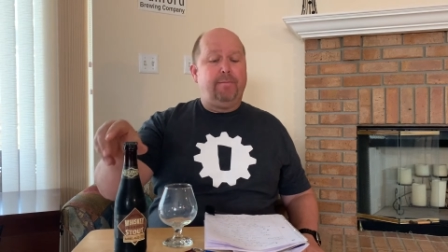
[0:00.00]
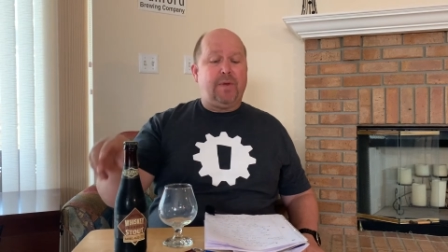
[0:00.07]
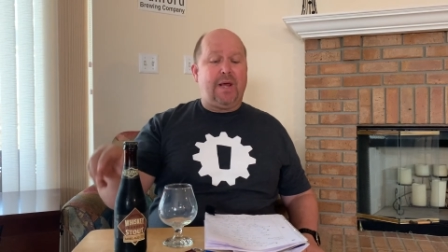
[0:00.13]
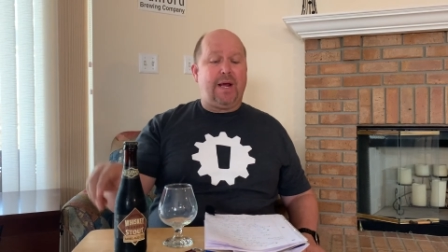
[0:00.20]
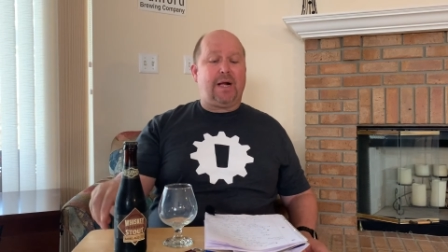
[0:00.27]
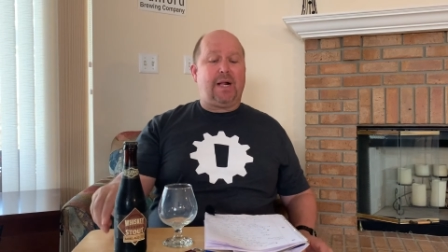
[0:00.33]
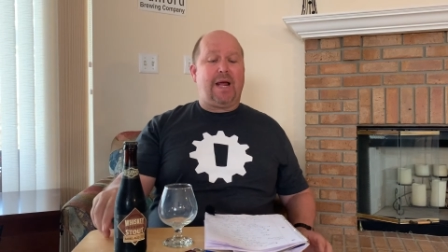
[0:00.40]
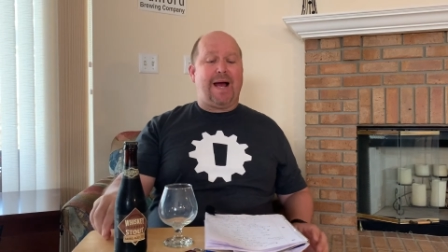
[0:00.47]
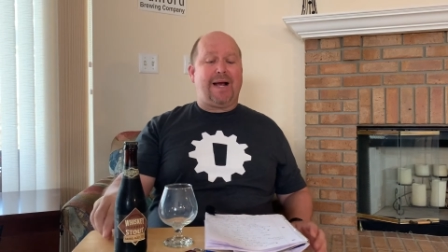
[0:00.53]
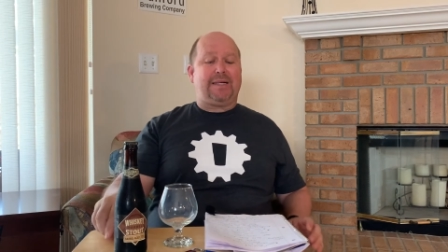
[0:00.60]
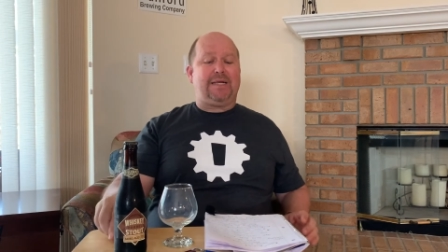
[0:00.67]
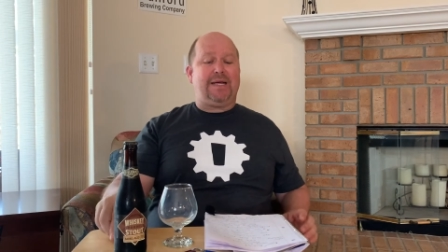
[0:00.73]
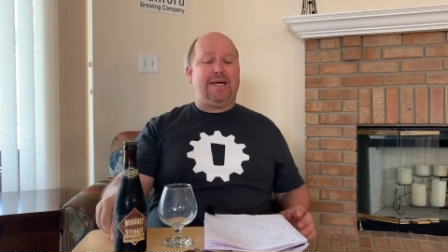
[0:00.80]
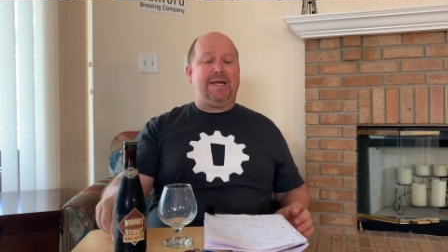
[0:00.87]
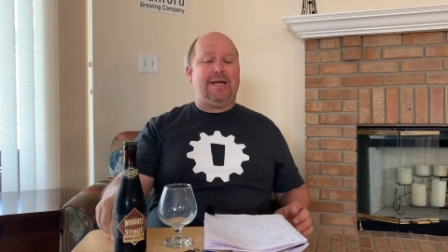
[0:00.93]
It clocks
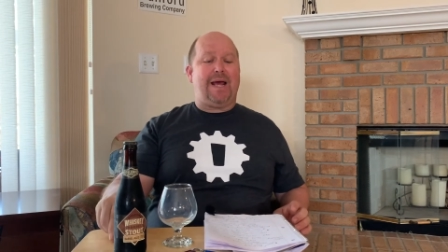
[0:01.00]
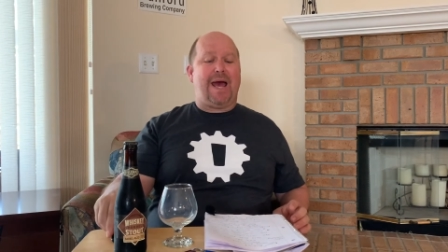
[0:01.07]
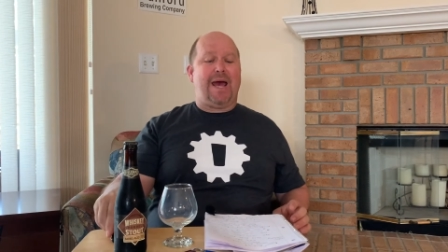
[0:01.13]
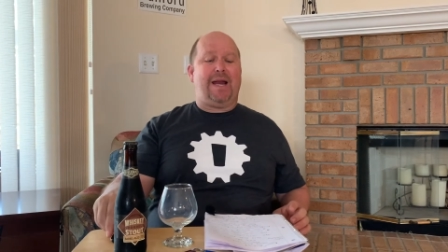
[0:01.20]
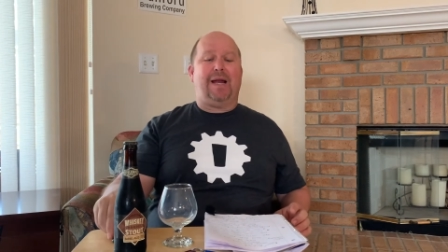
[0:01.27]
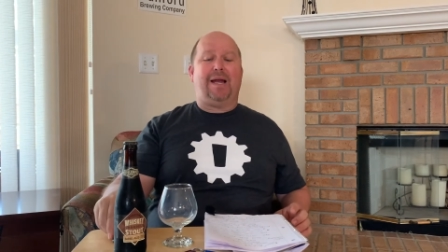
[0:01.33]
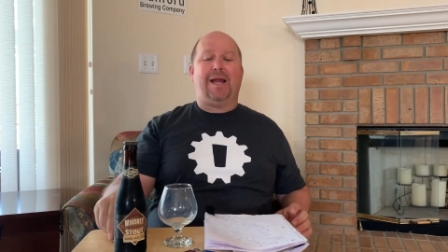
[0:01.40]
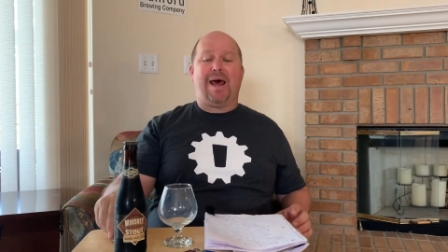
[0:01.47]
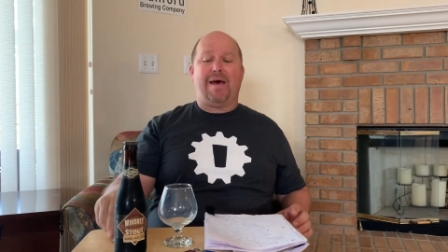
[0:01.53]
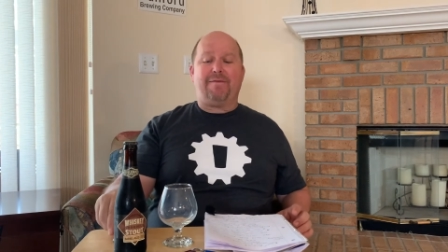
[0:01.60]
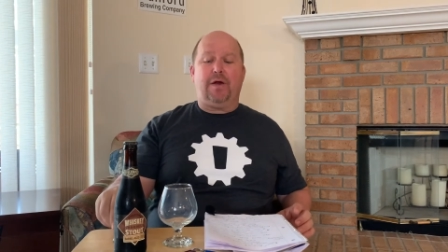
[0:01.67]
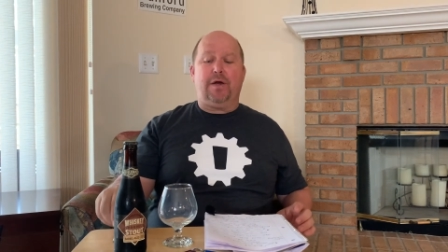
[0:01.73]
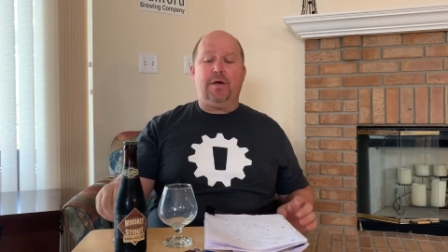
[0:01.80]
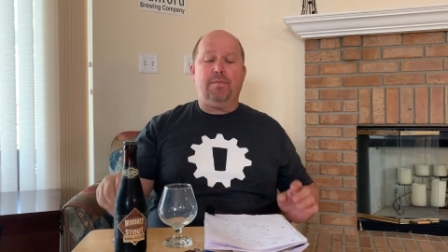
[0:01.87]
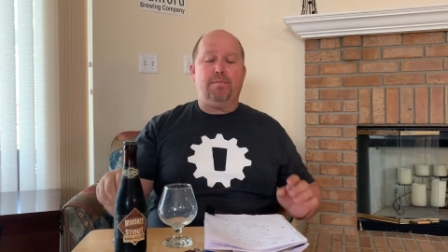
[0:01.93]
in at
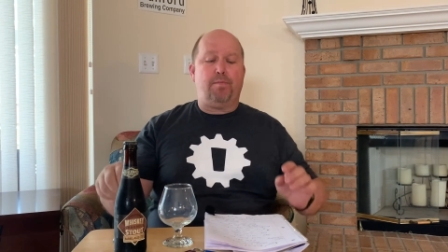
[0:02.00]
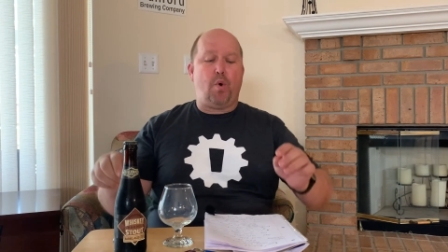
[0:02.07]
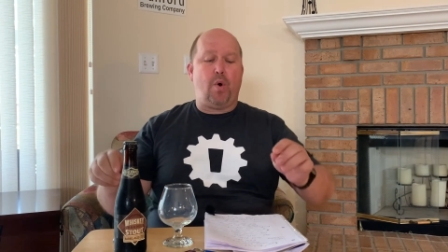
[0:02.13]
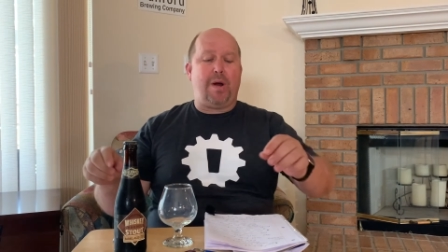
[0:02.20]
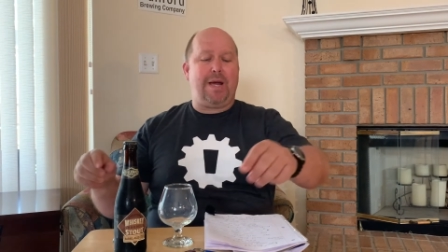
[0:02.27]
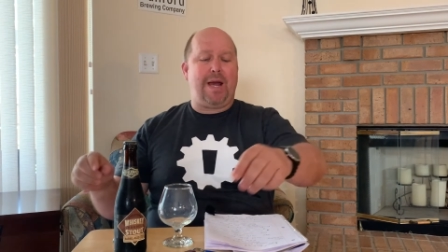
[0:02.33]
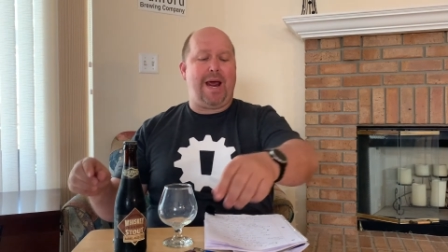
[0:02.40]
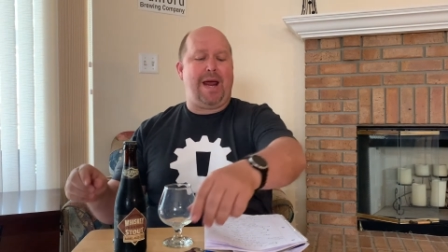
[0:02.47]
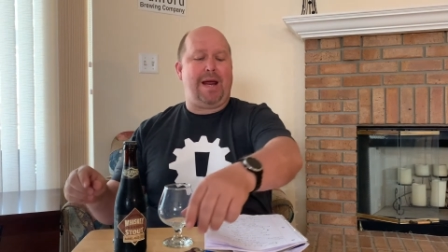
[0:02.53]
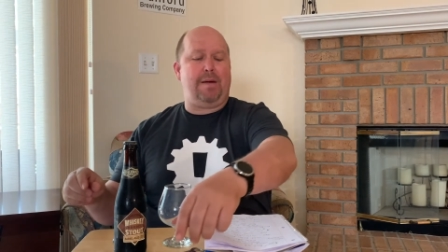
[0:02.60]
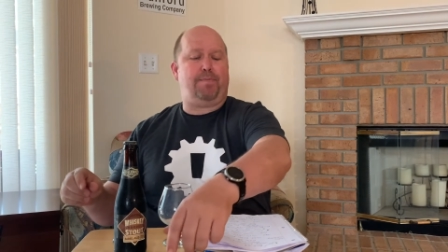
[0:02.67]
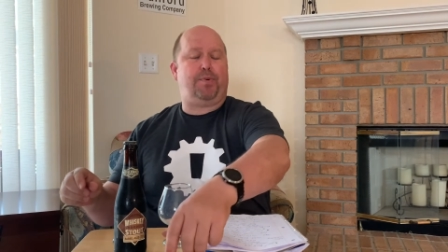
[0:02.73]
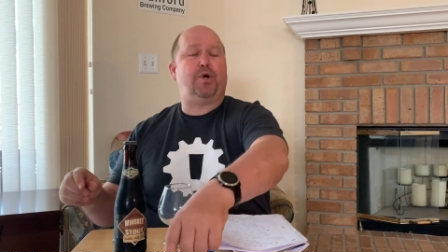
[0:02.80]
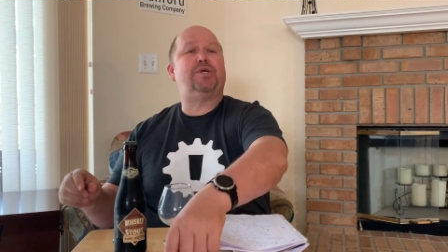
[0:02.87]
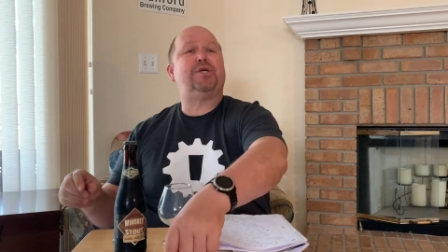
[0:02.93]

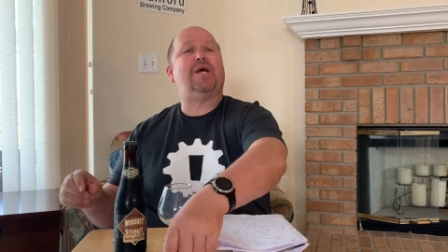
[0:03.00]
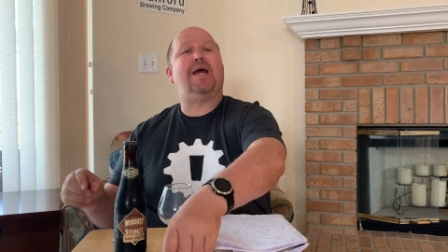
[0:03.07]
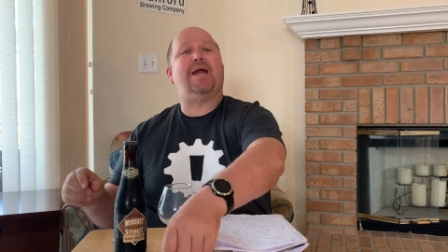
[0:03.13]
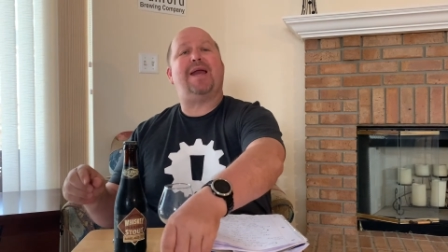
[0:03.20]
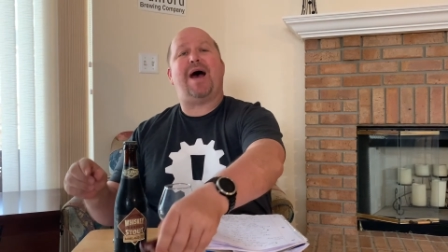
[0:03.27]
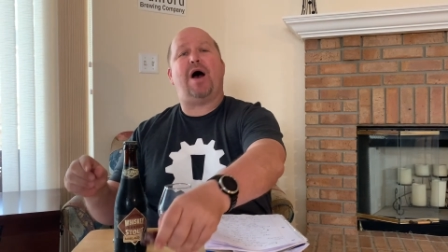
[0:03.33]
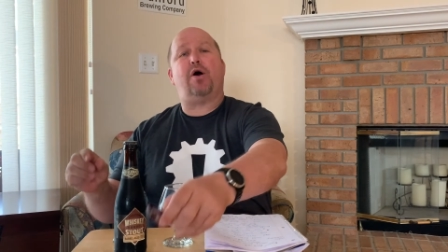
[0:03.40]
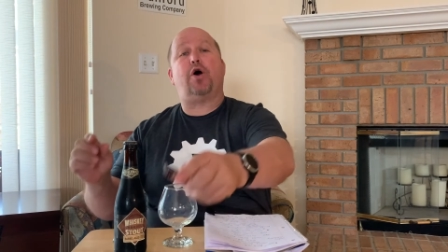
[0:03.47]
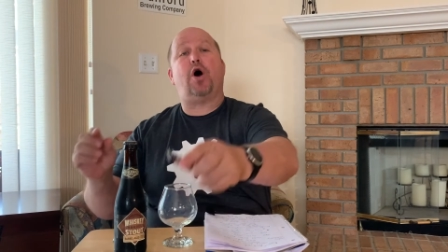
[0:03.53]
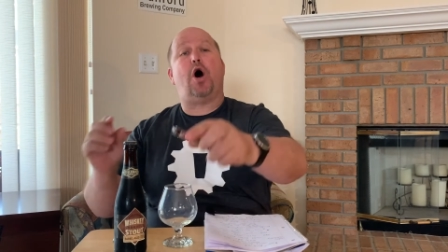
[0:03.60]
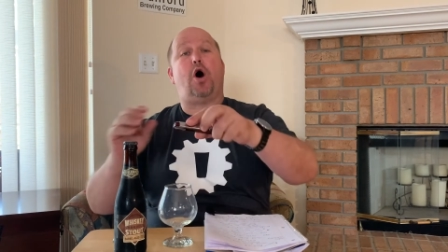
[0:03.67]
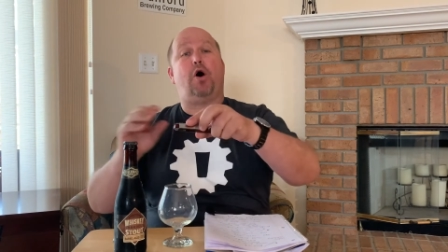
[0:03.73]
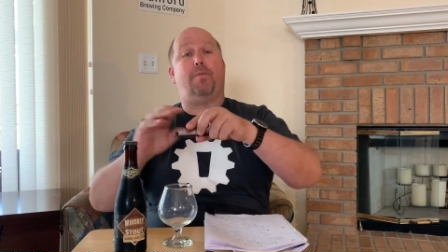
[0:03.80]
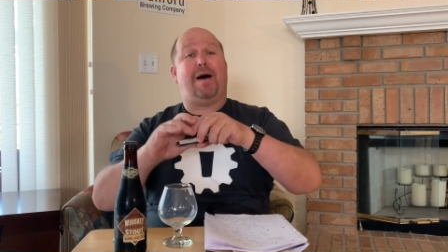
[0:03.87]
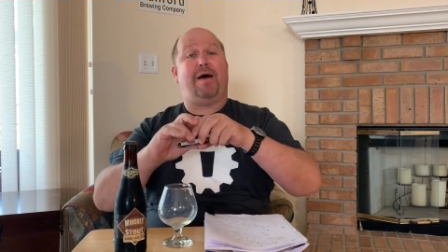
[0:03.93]
11.8%
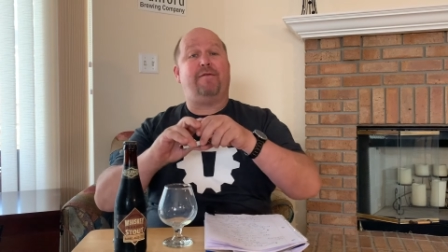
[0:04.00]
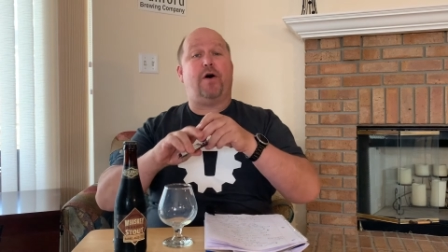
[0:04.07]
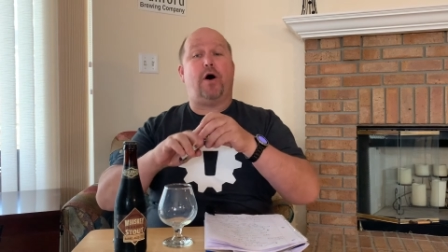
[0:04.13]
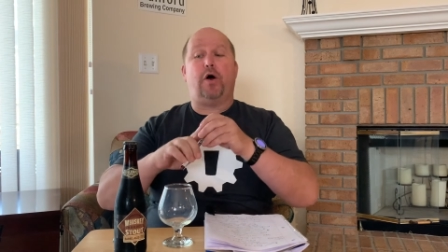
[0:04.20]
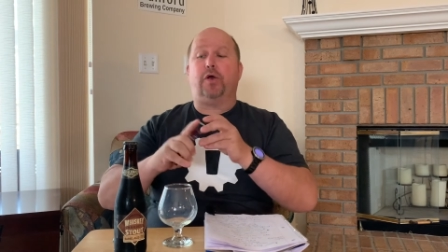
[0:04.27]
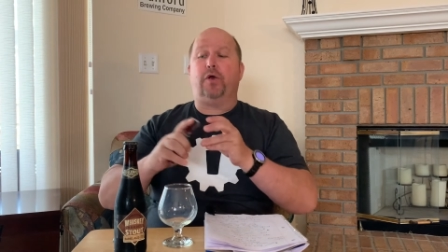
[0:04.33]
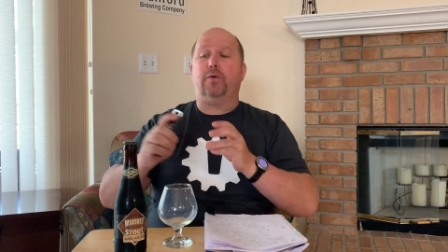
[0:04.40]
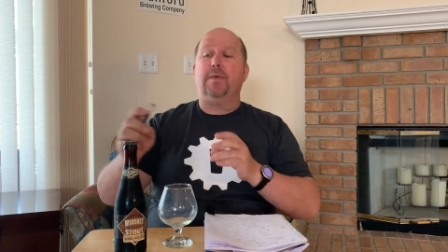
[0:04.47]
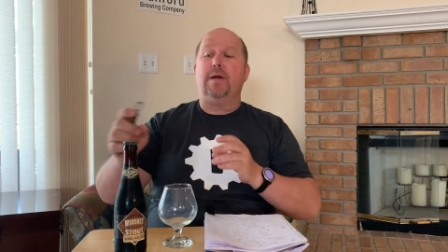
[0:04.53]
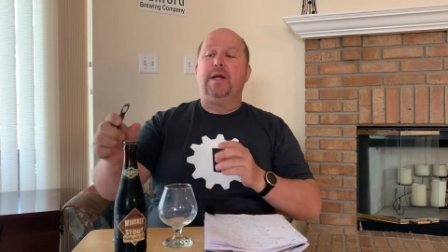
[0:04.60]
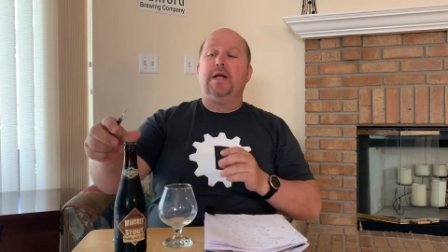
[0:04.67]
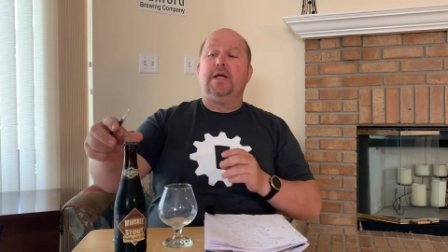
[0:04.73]
alcohol by volume,